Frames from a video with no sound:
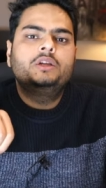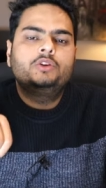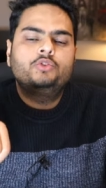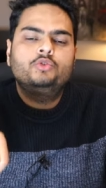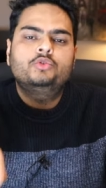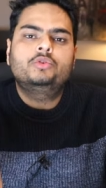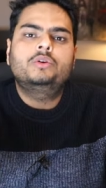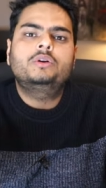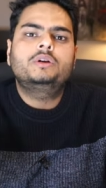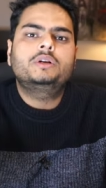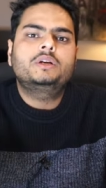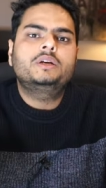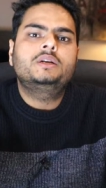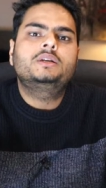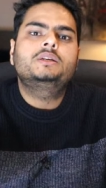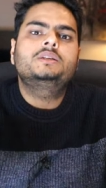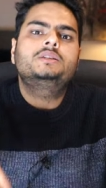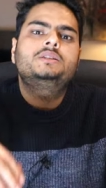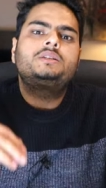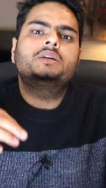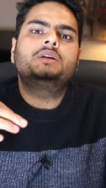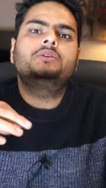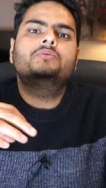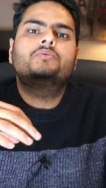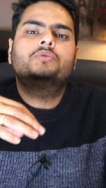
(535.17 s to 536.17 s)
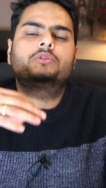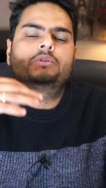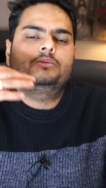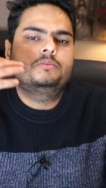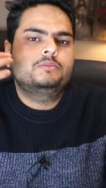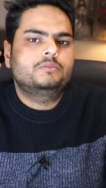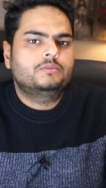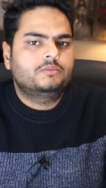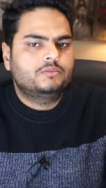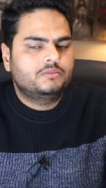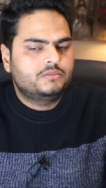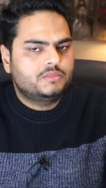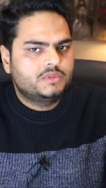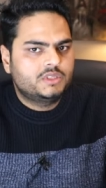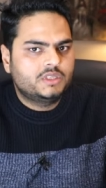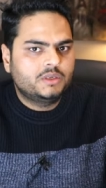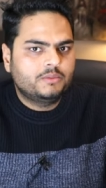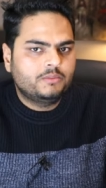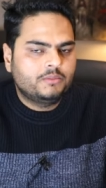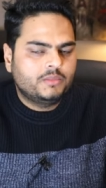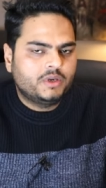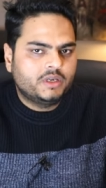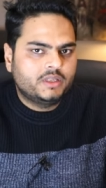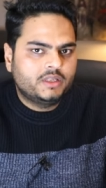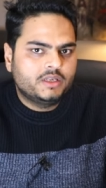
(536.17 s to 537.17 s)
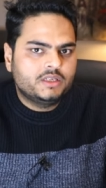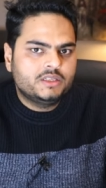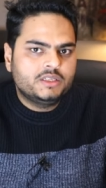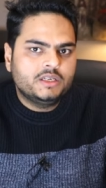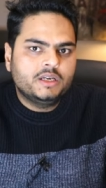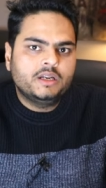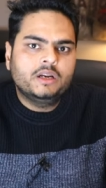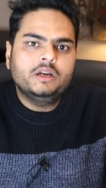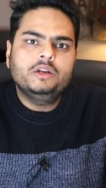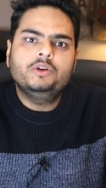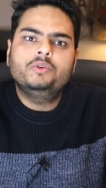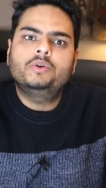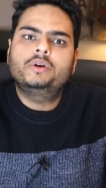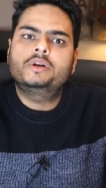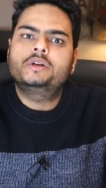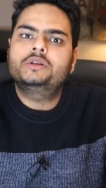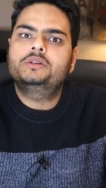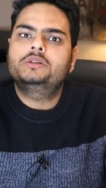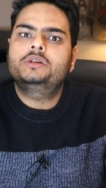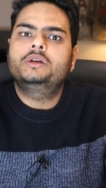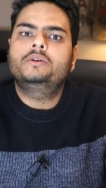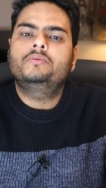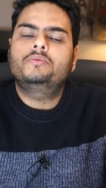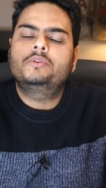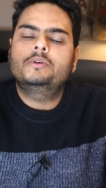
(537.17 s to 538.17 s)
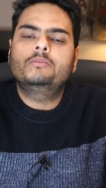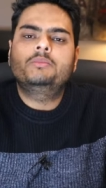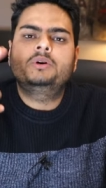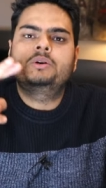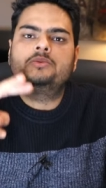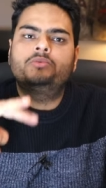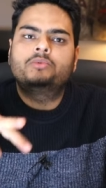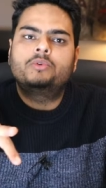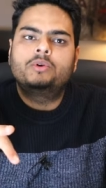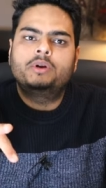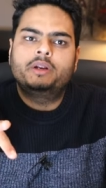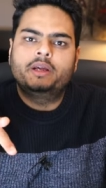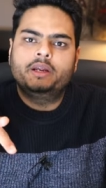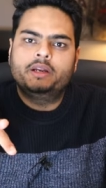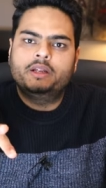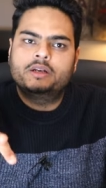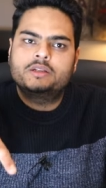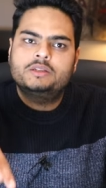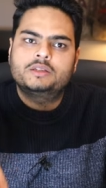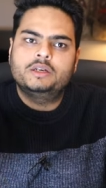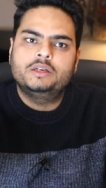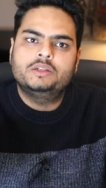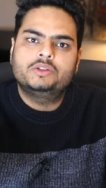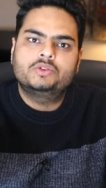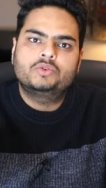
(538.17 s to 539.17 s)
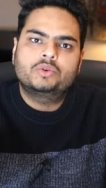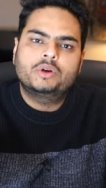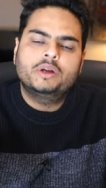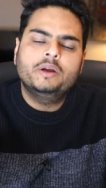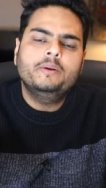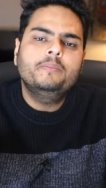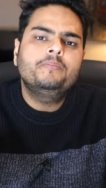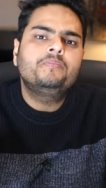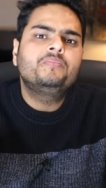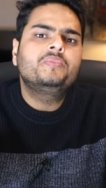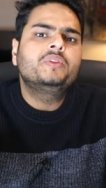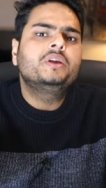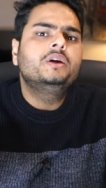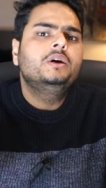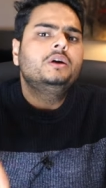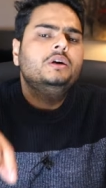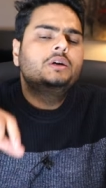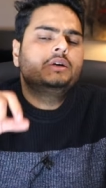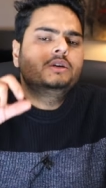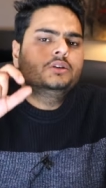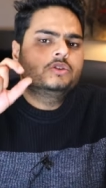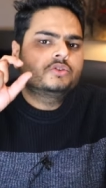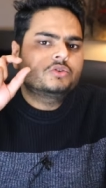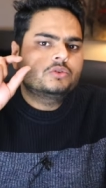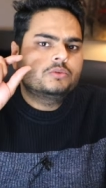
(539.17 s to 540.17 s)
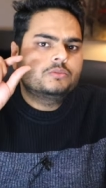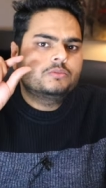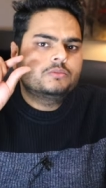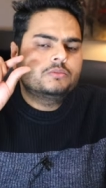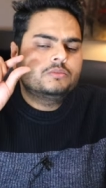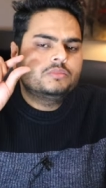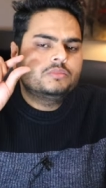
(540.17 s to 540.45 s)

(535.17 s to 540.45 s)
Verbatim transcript: you don't understand from some other channel you understand from unfold data science okay so